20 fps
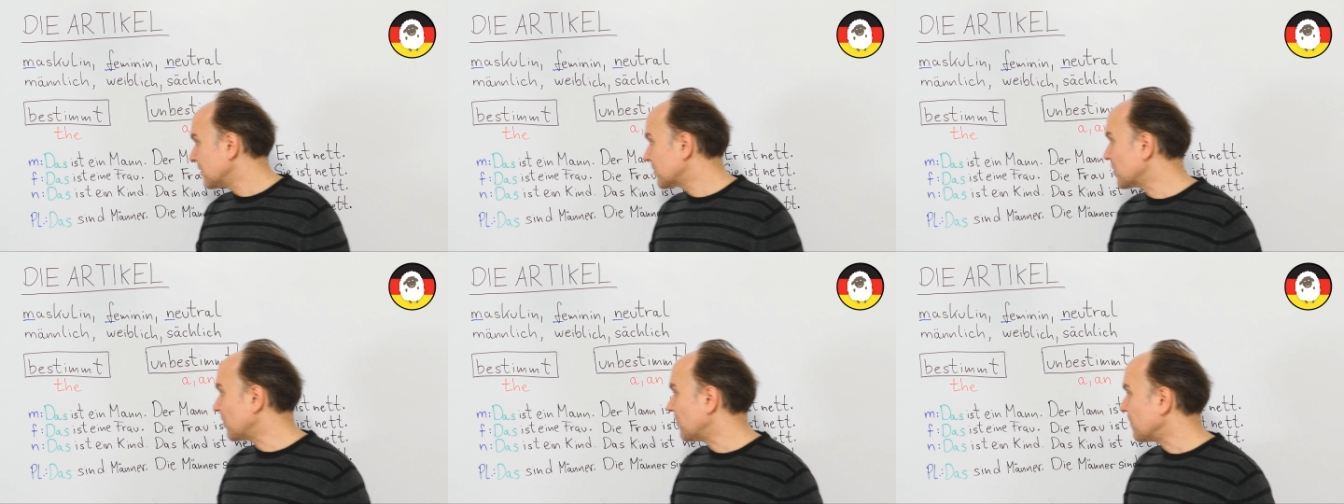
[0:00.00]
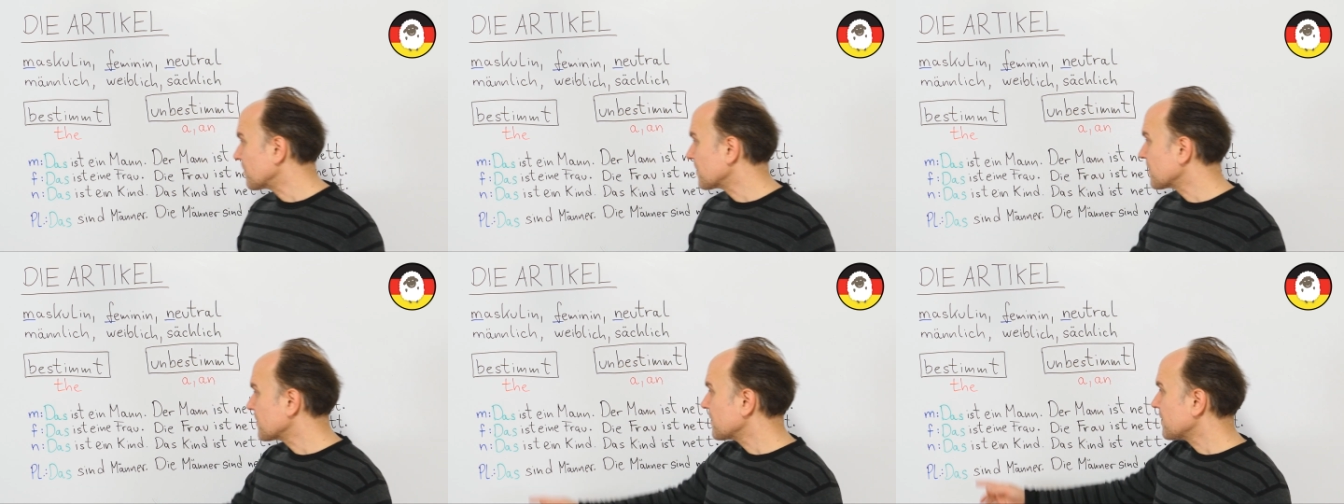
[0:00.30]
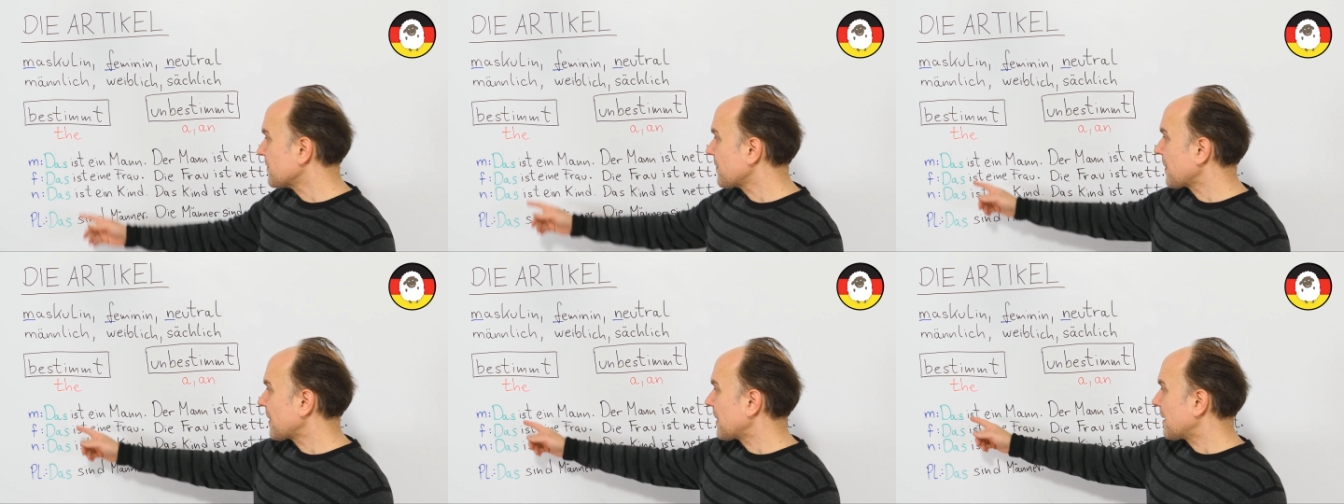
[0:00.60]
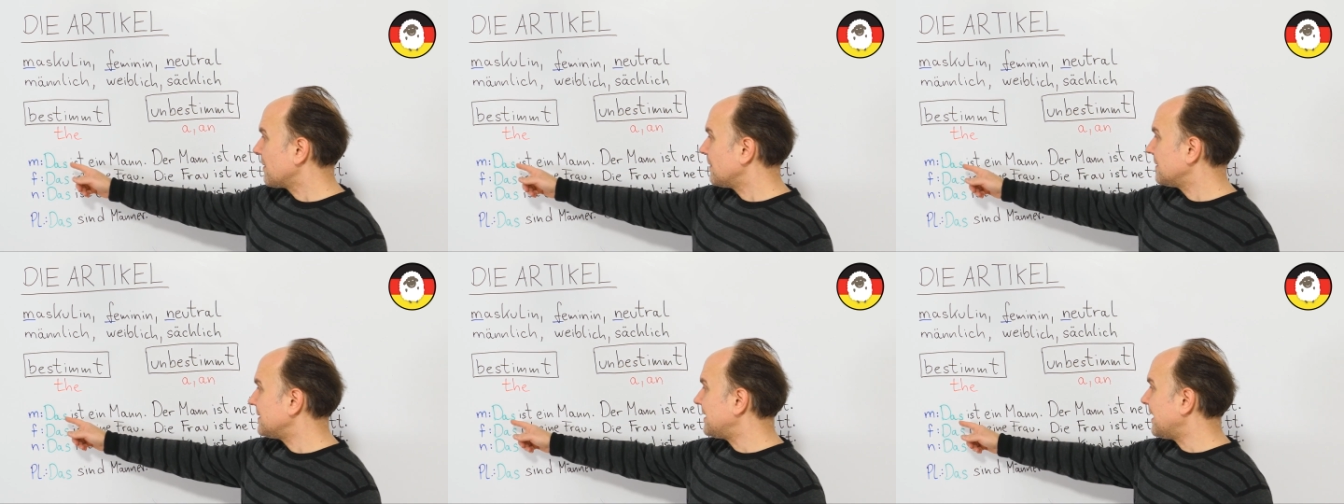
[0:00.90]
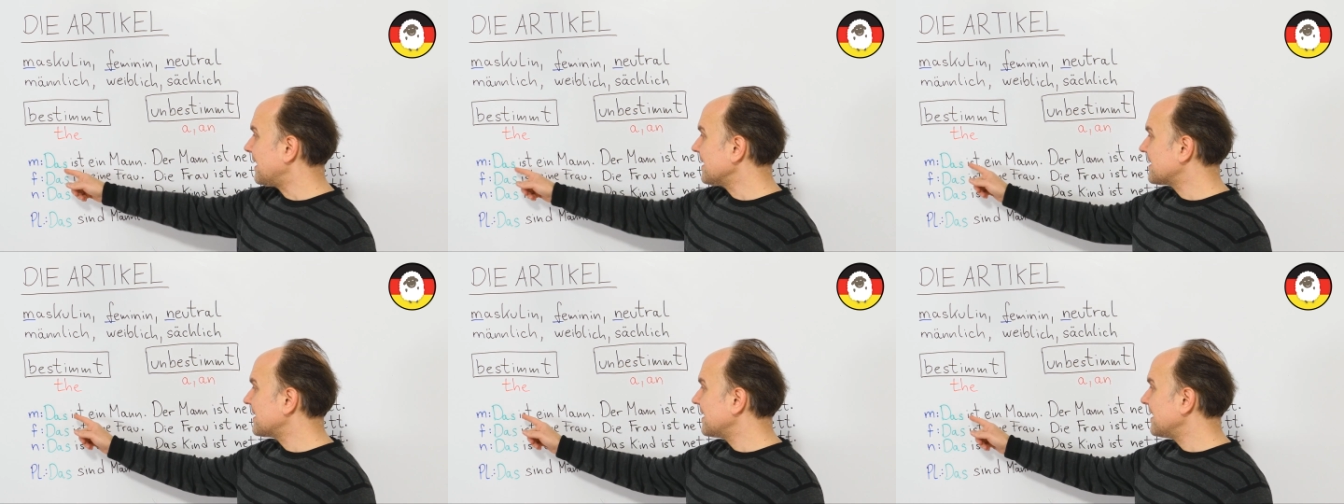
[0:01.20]
So,
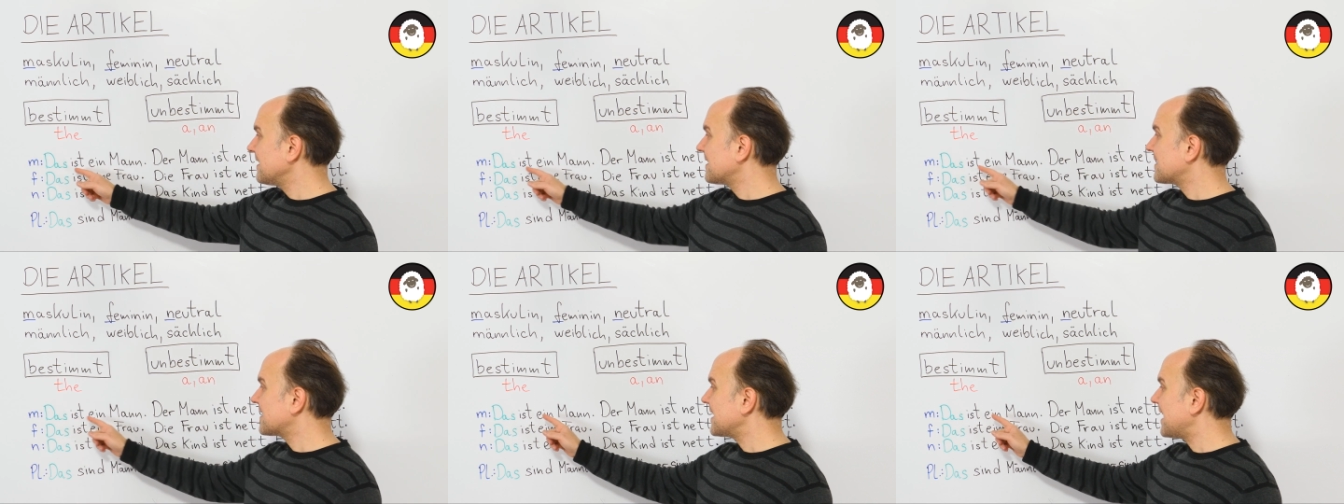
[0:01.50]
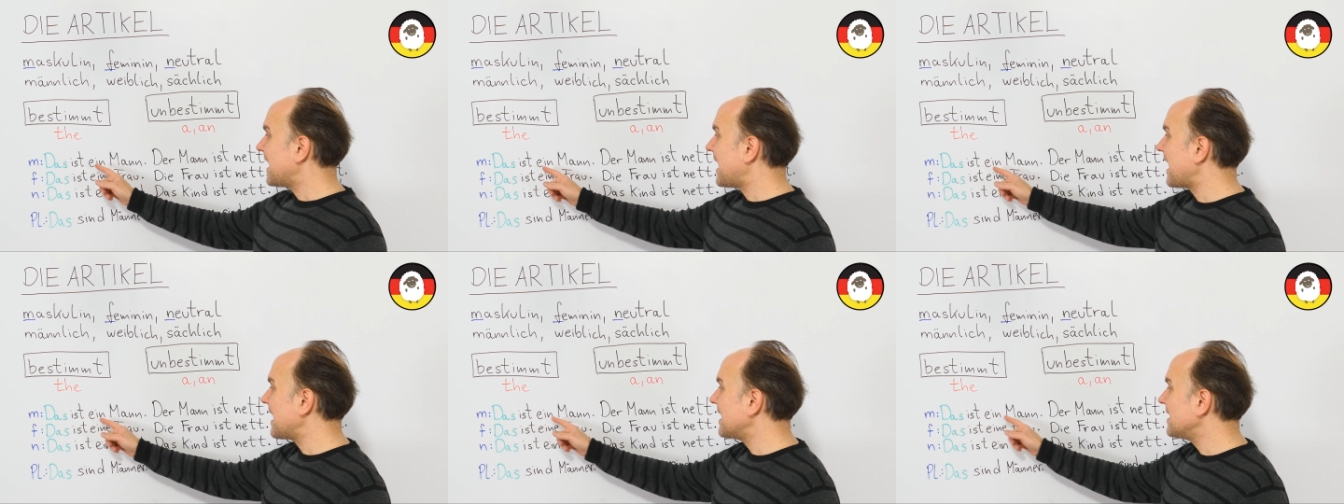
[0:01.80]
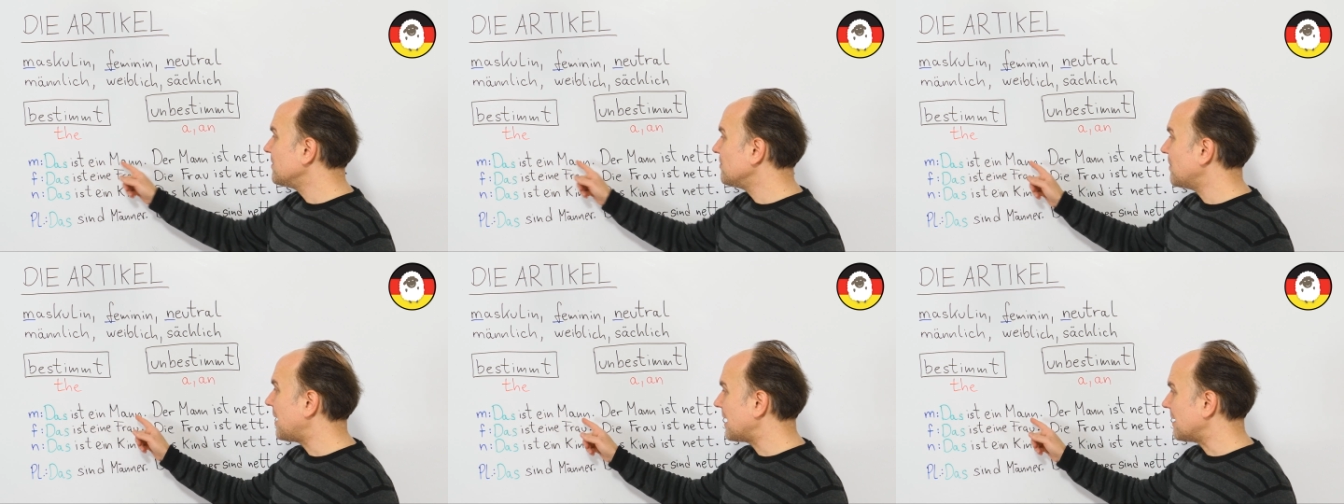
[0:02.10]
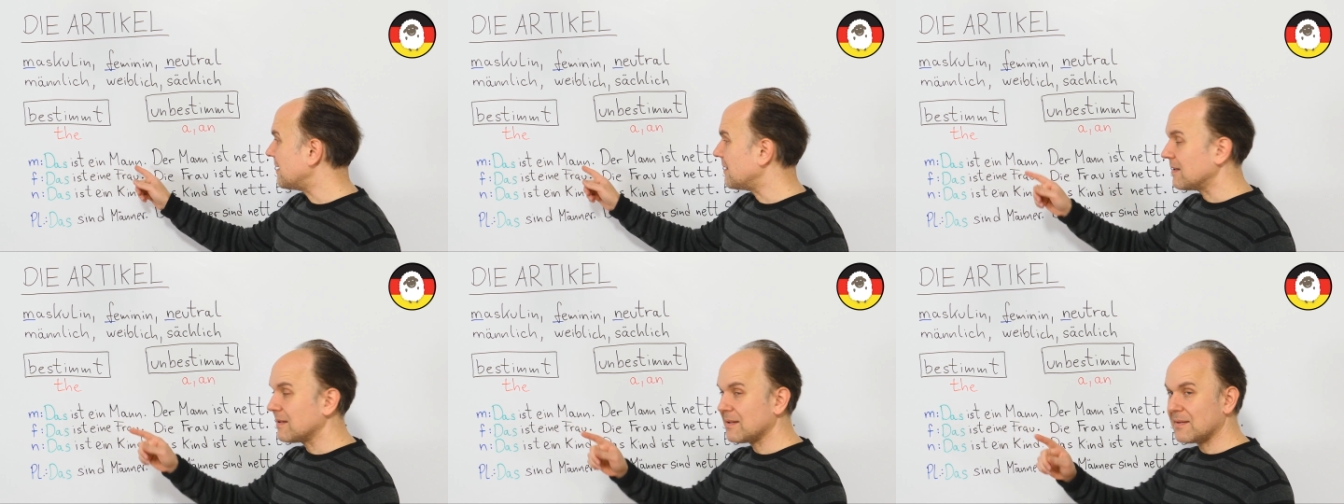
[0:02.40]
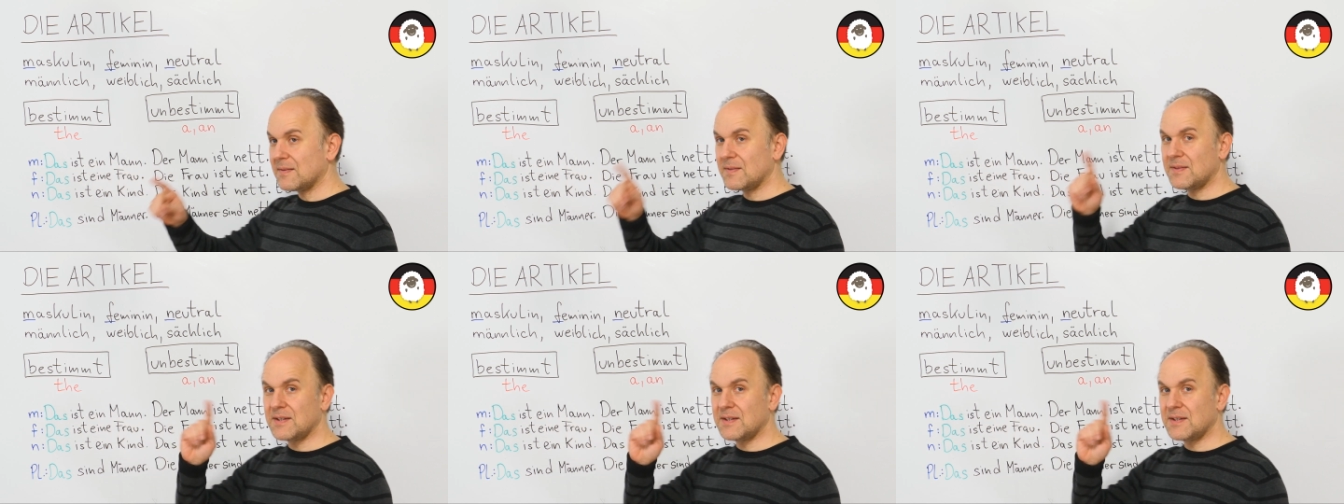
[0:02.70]
das ist ein Mann.